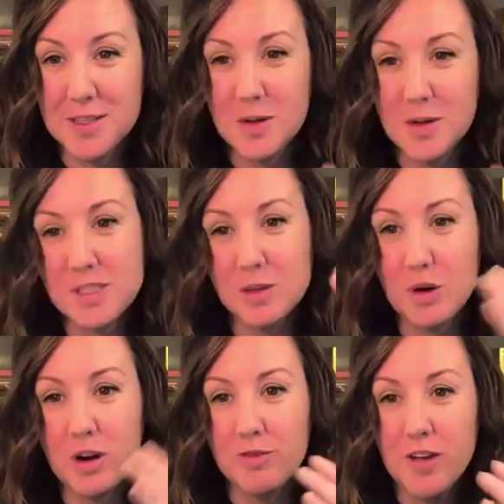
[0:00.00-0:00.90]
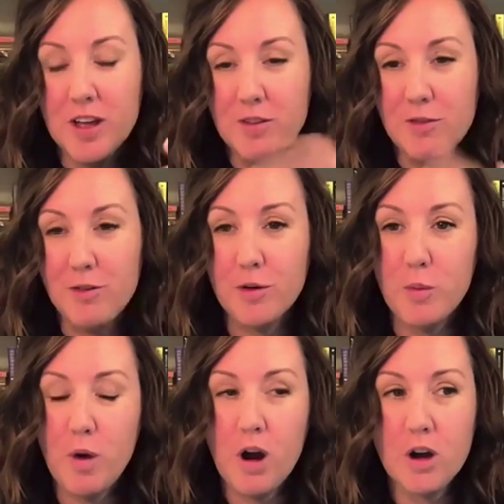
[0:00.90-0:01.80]
So it's sort of
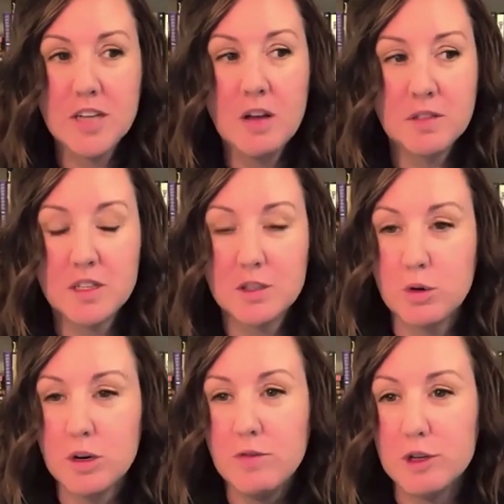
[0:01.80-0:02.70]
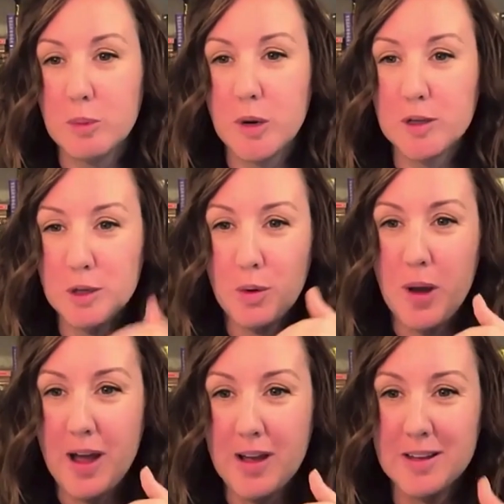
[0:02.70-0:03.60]
for ourselves as grievers, but
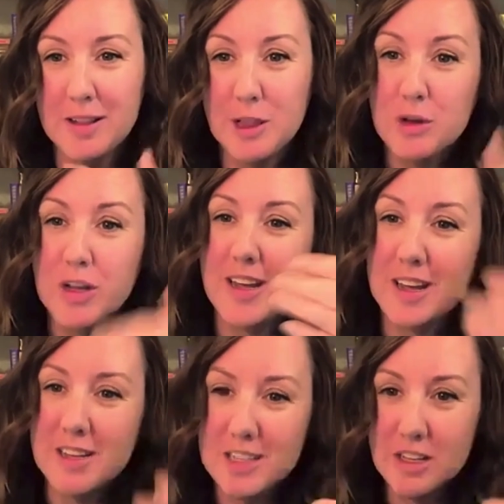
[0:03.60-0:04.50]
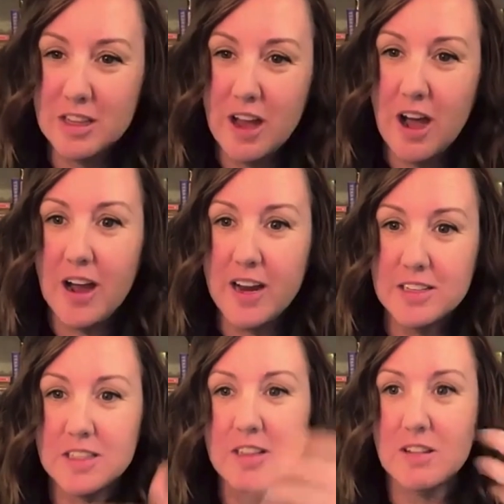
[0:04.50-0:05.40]
also looking into the
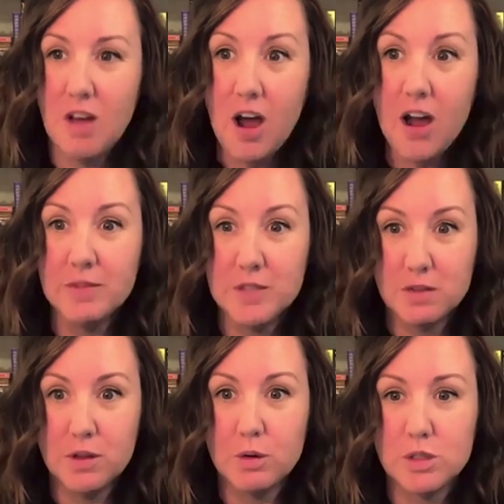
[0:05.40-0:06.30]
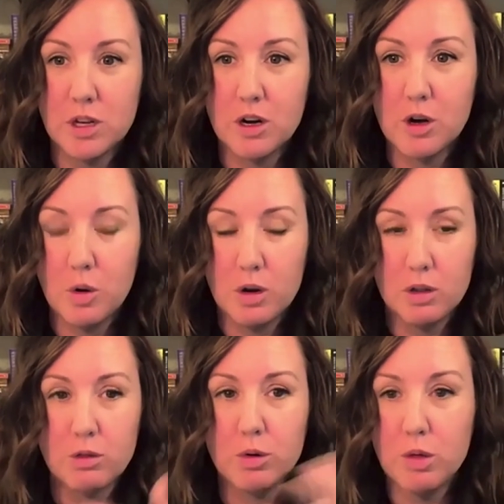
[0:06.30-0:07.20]
eyes and the lives of those that are
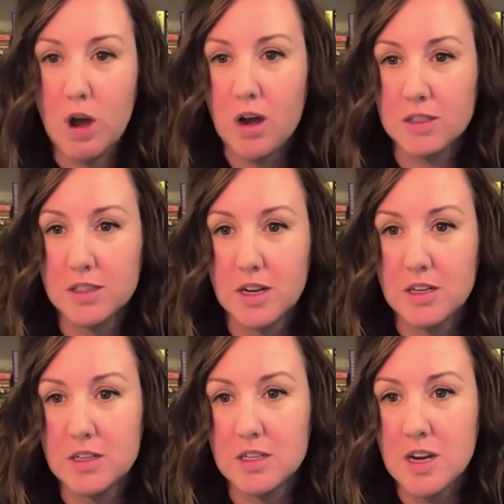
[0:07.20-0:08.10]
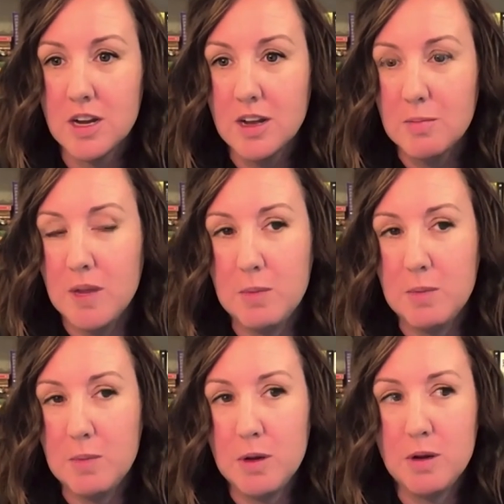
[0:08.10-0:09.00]
going through loss, and
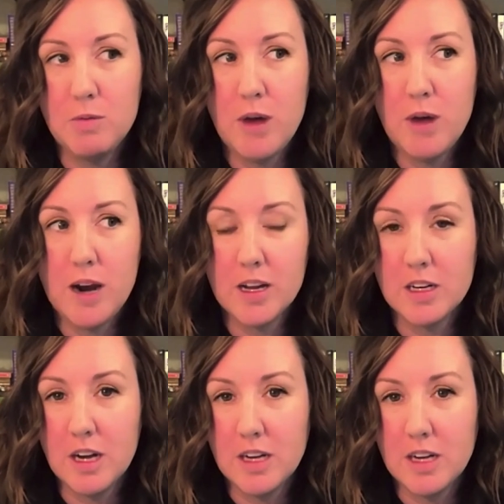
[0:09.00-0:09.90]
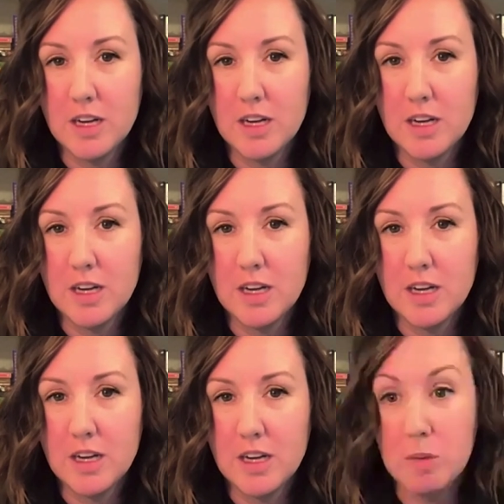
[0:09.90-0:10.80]
maybe recognizing that
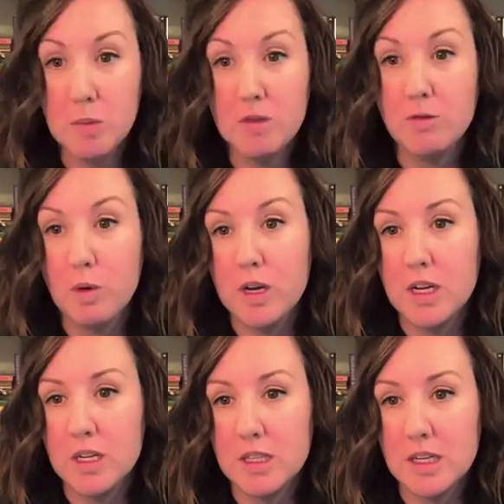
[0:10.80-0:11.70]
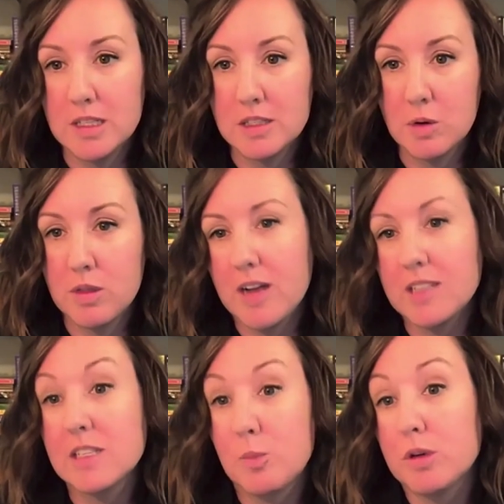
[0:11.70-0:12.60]
folks might be avoiding this, or
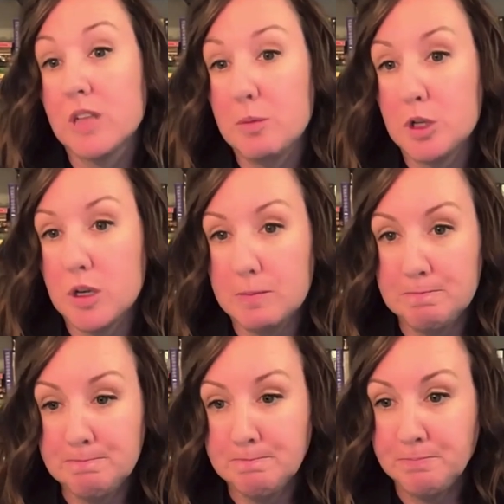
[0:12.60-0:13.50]
that's the perception.